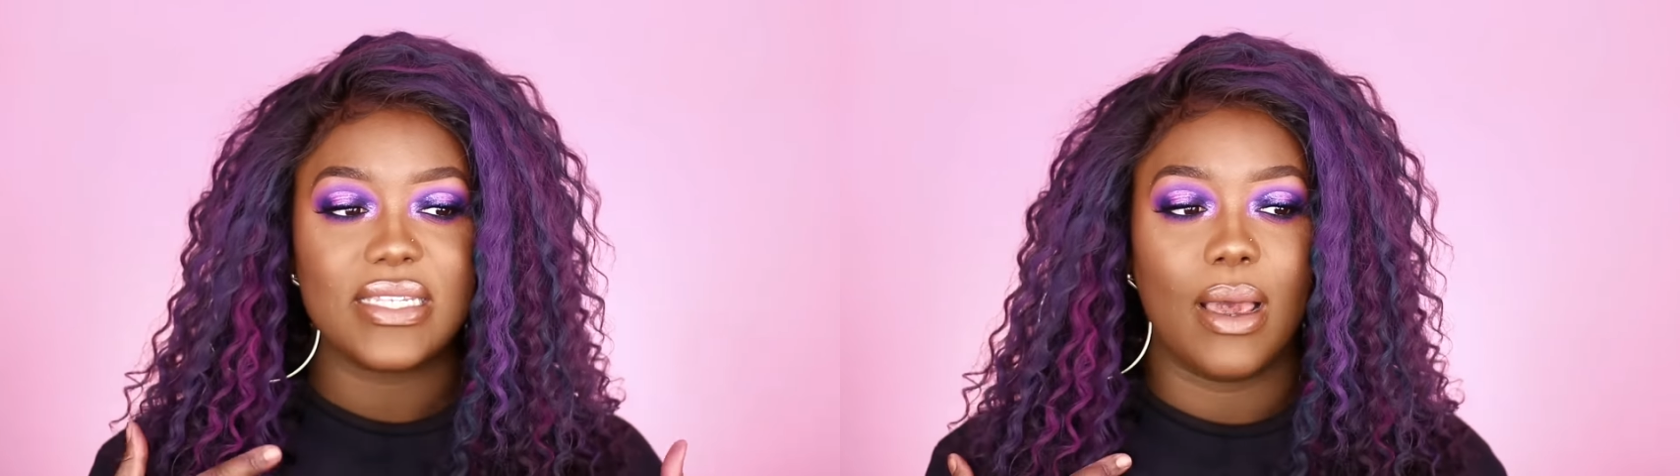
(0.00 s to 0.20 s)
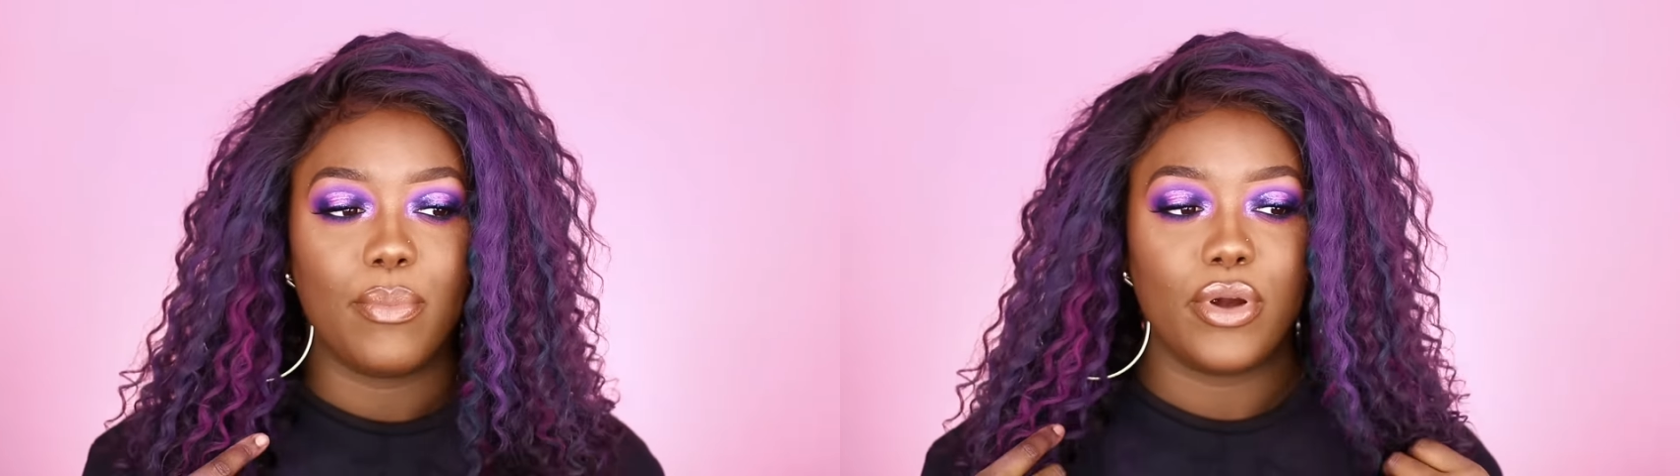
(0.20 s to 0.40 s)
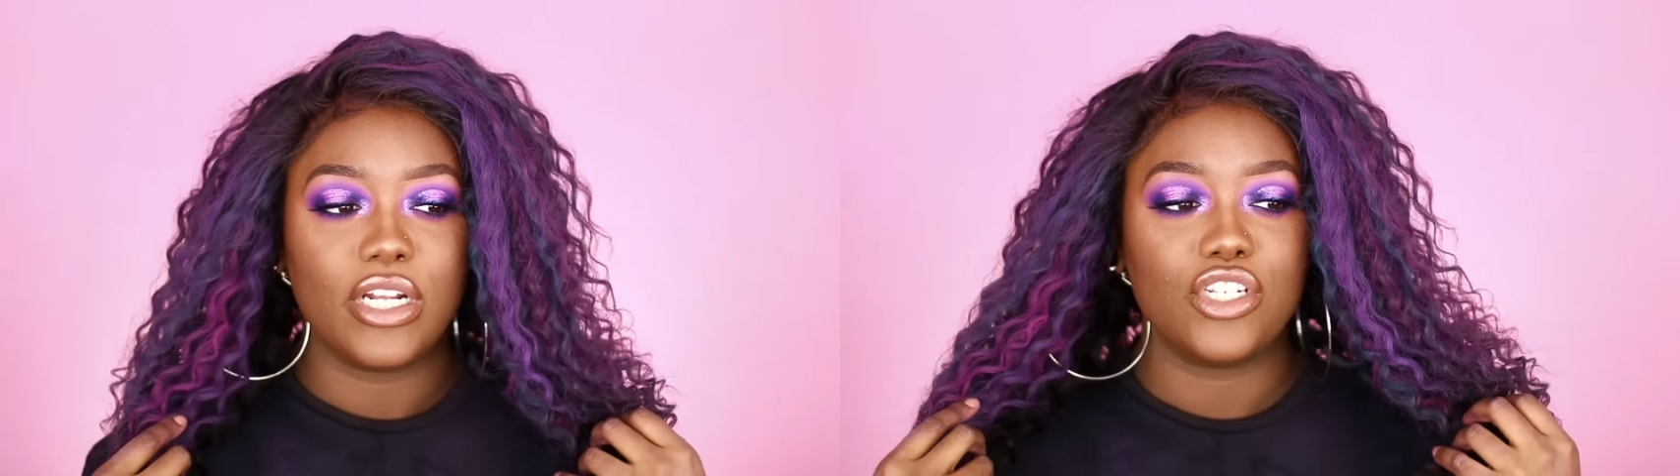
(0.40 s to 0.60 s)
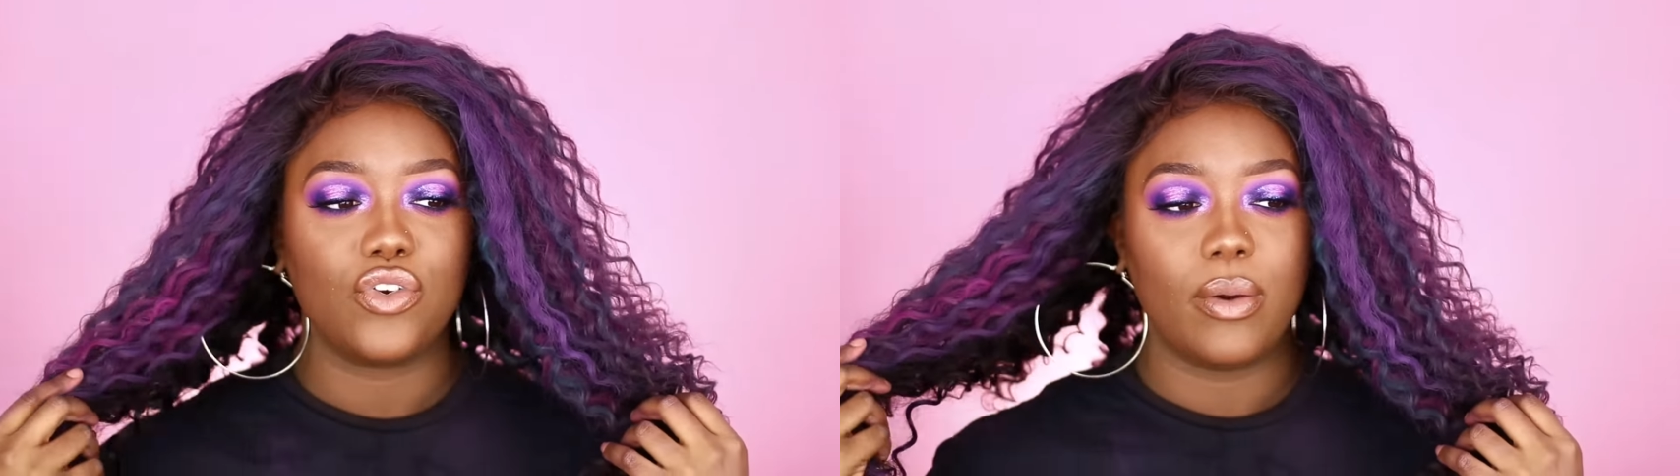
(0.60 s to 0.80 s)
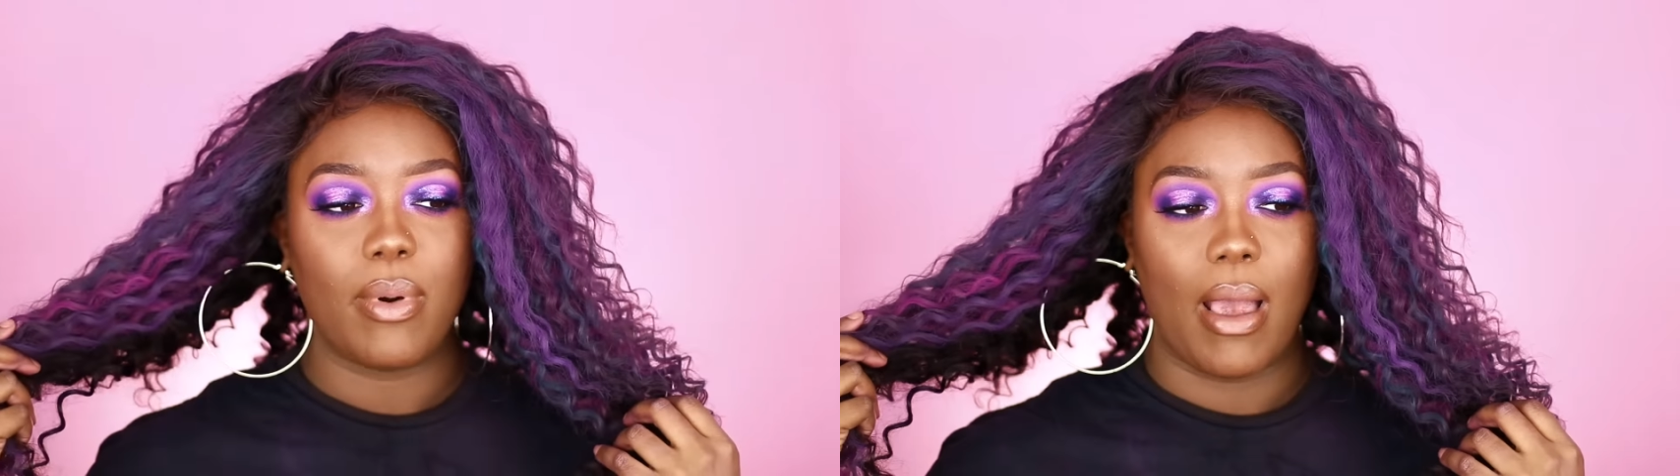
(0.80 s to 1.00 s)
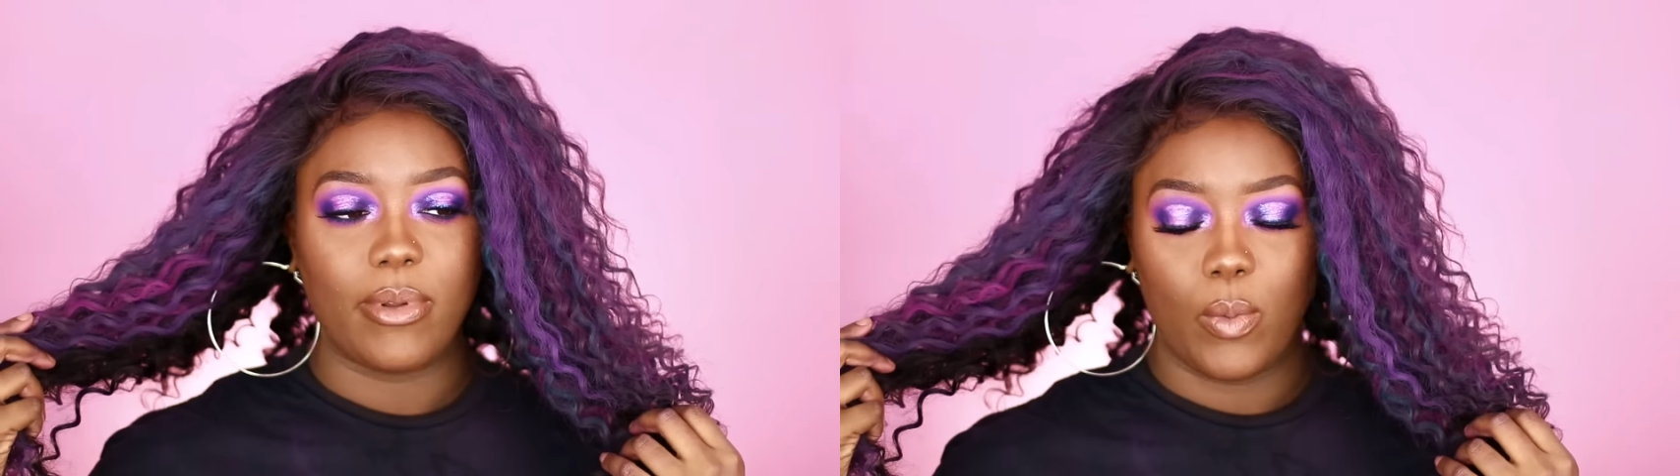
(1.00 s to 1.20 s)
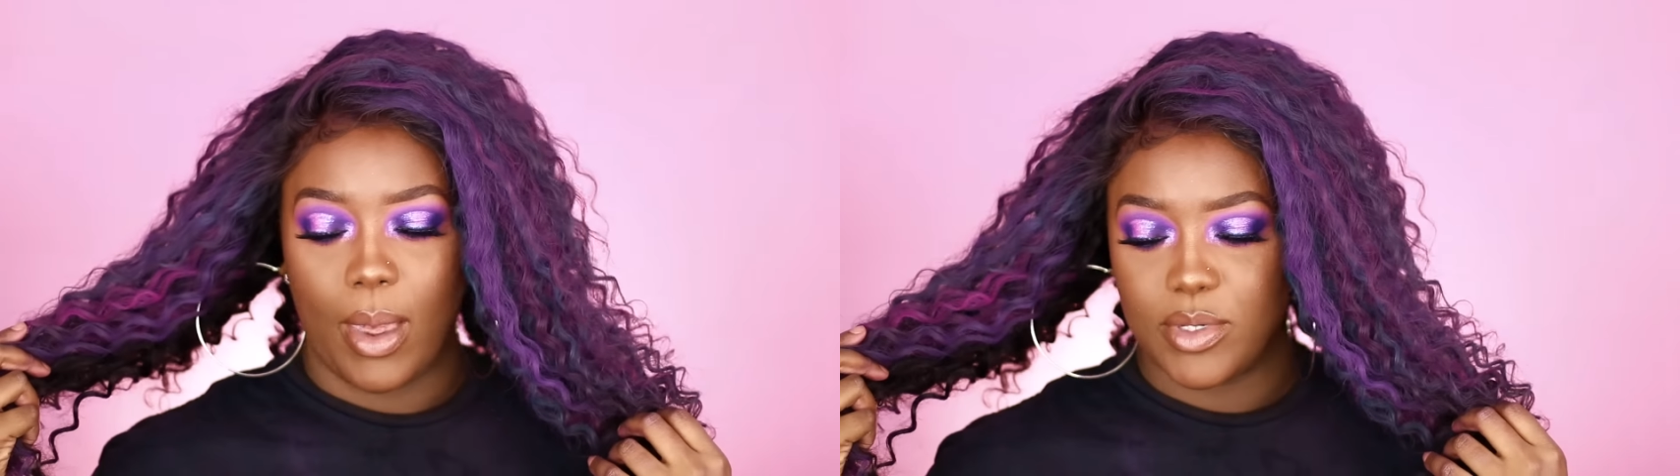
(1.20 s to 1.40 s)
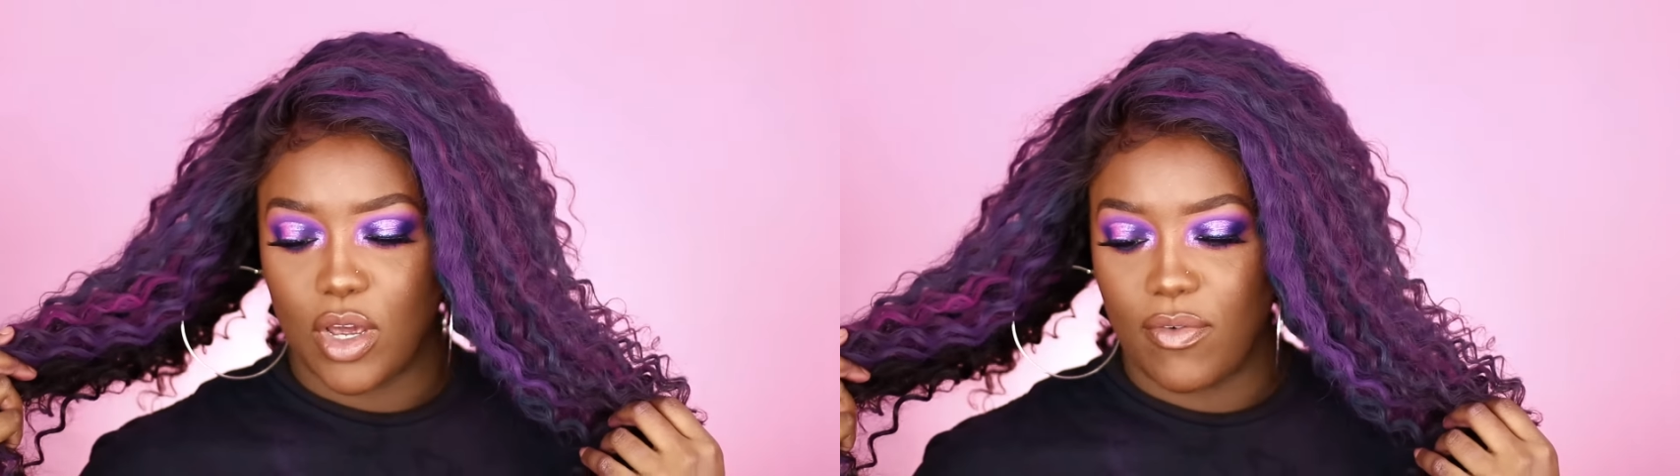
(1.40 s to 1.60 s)
I'm pretty sure it probably
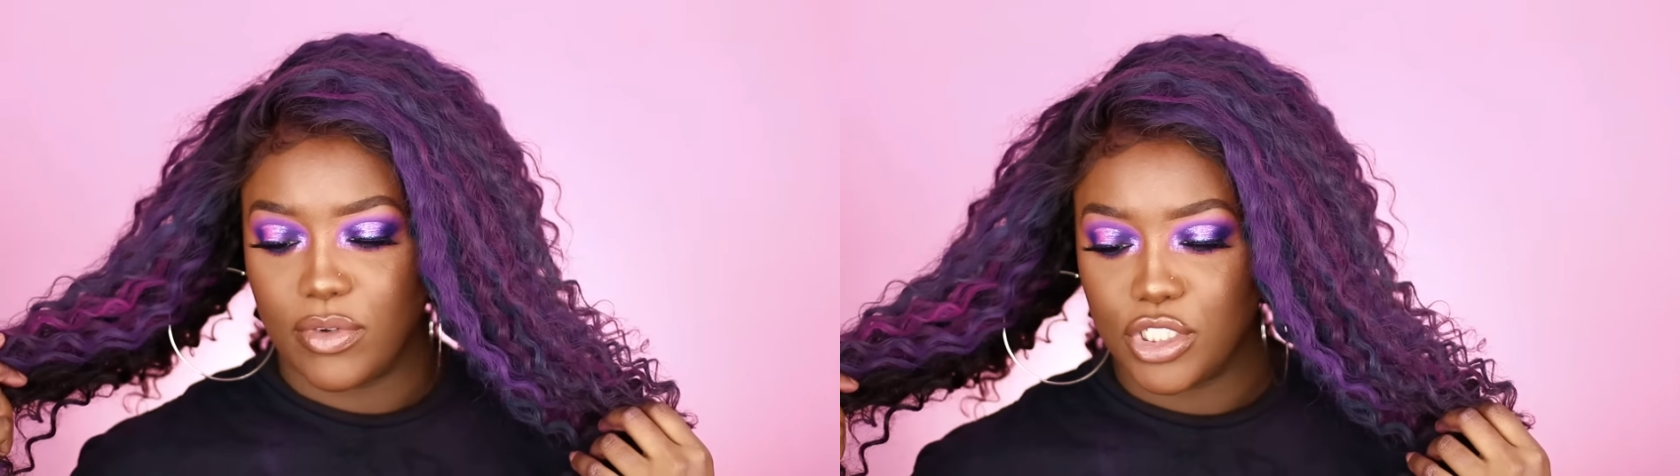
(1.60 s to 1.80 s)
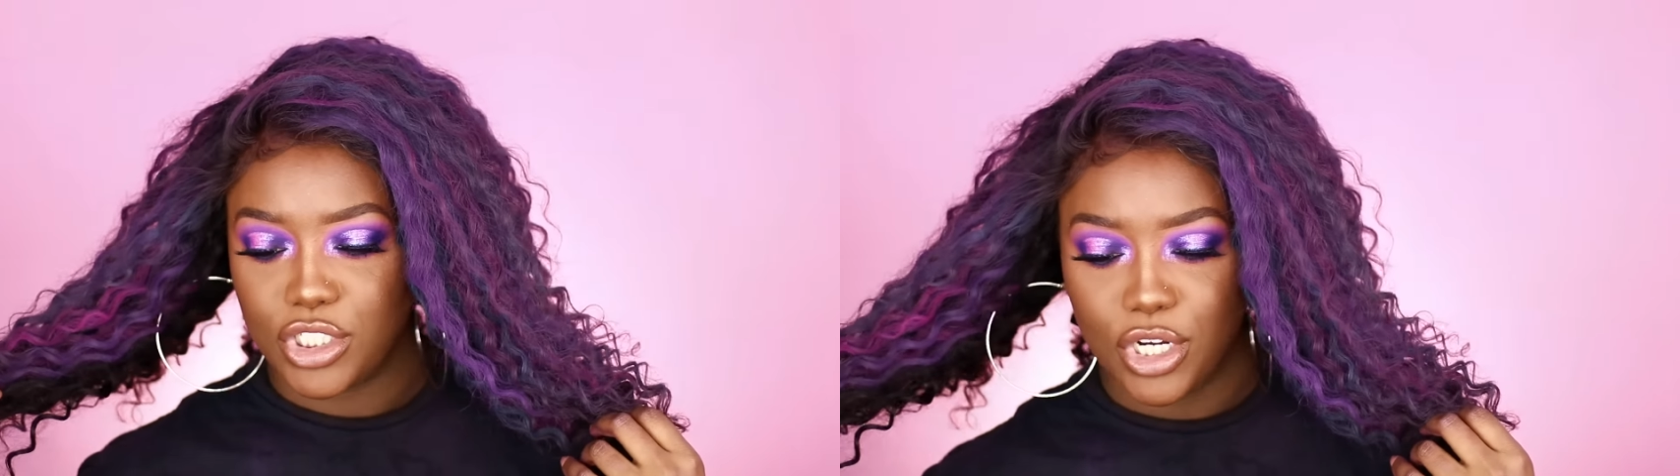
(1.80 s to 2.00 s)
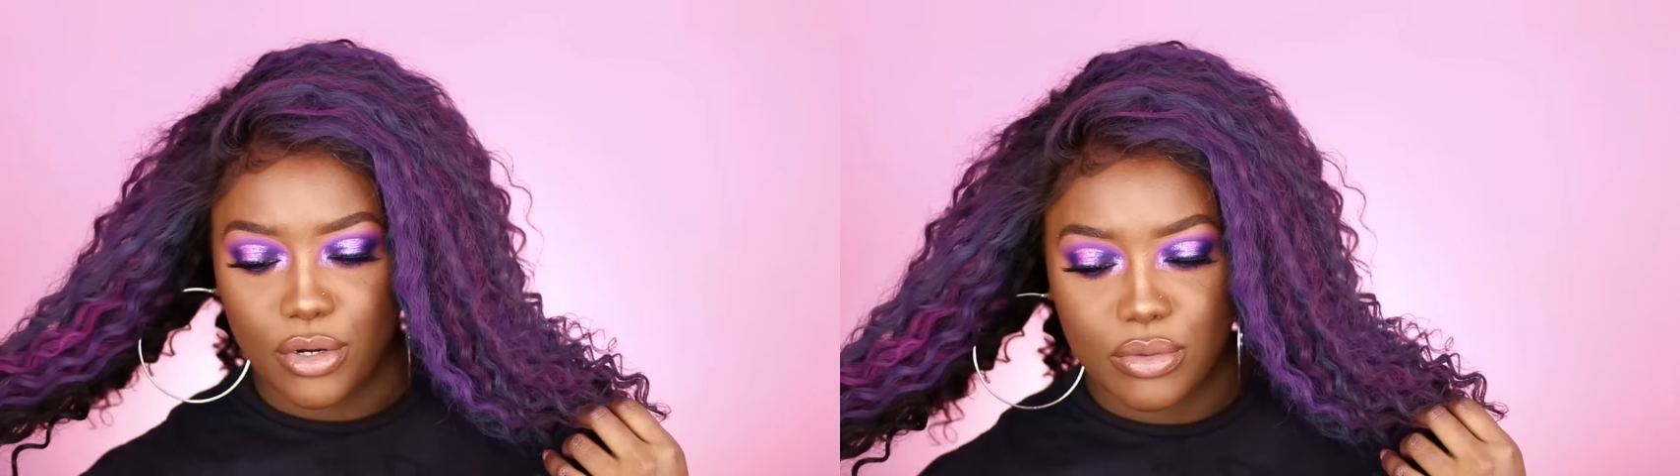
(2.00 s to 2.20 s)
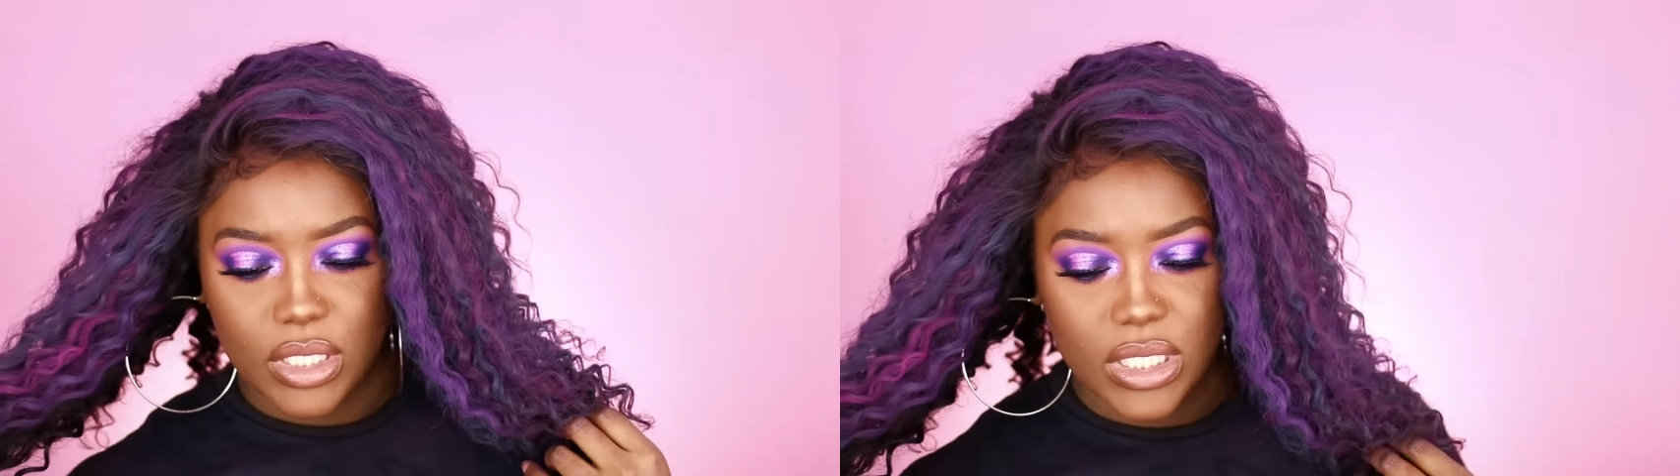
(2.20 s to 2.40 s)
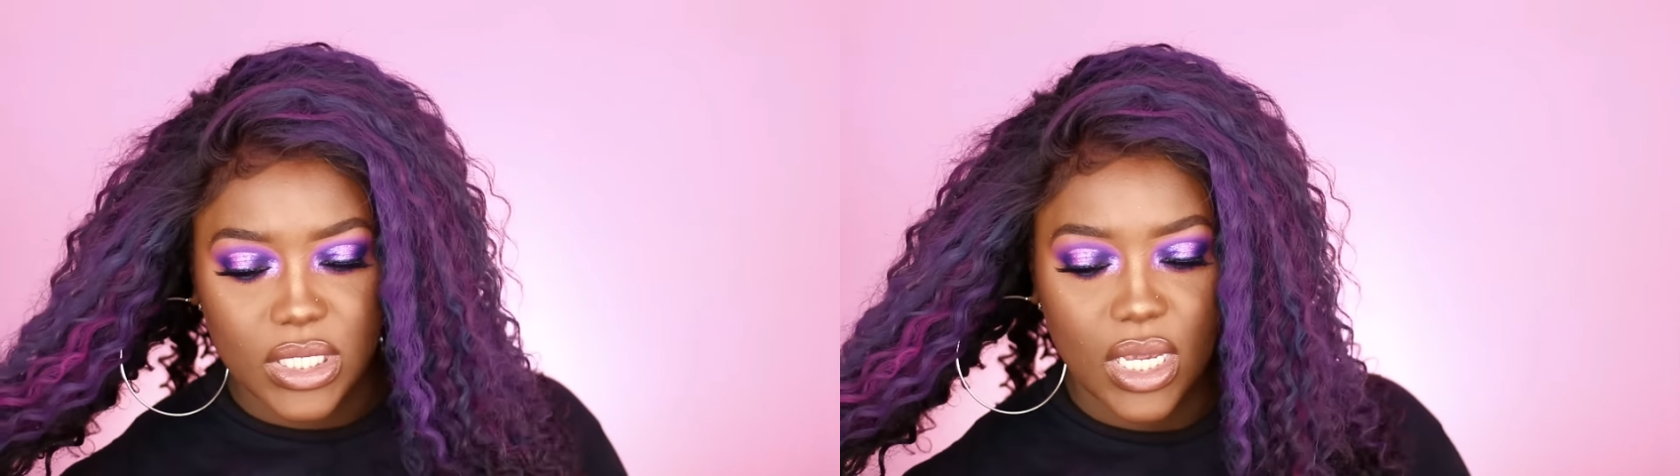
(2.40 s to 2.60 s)
wipes off most shirts.